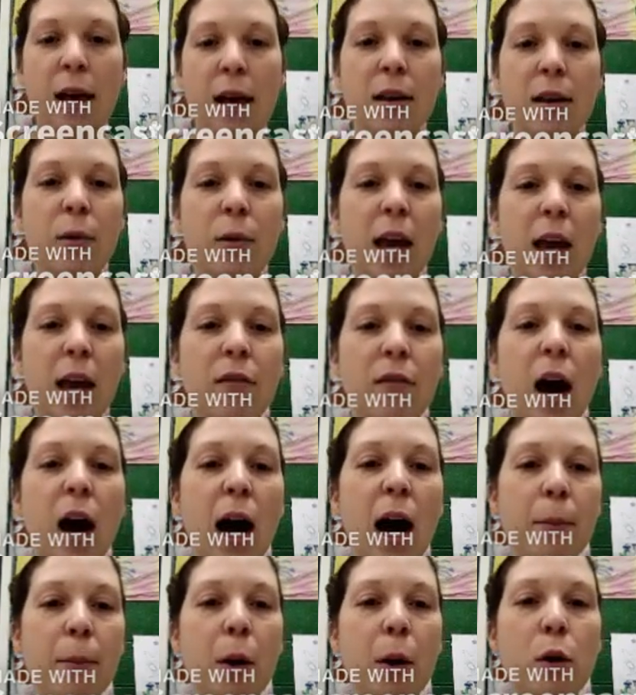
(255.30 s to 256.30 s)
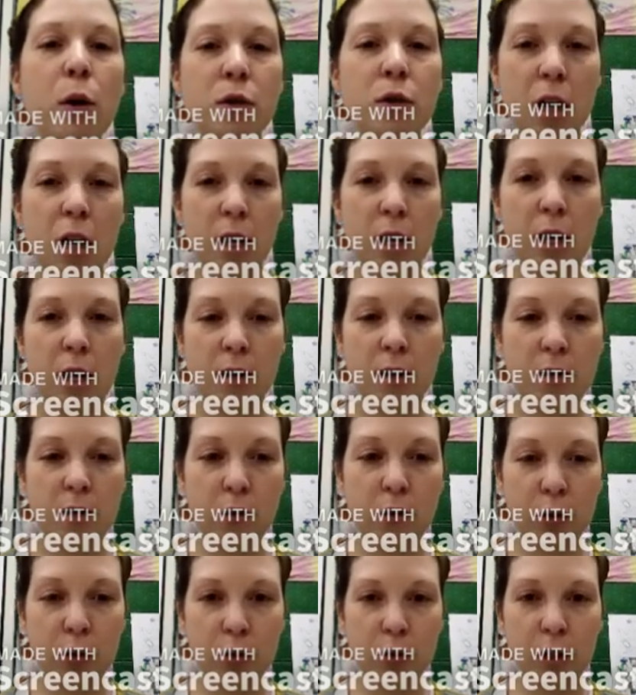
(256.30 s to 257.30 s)
And then we have hypotonic
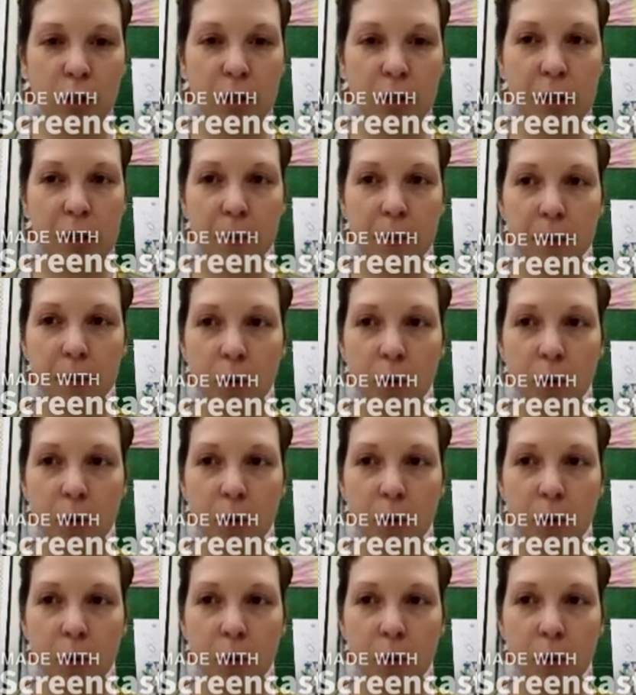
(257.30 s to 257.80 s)
solutions